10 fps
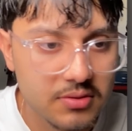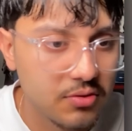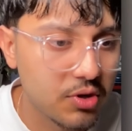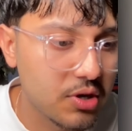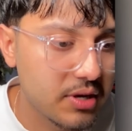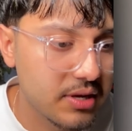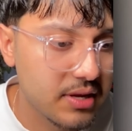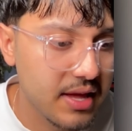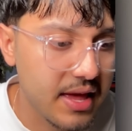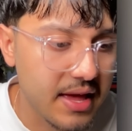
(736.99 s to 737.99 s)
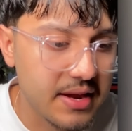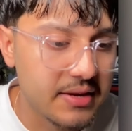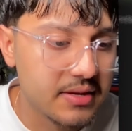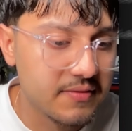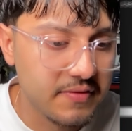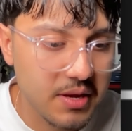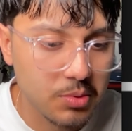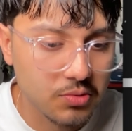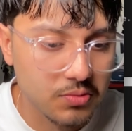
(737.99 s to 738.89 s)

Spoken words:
Grok, and Fable.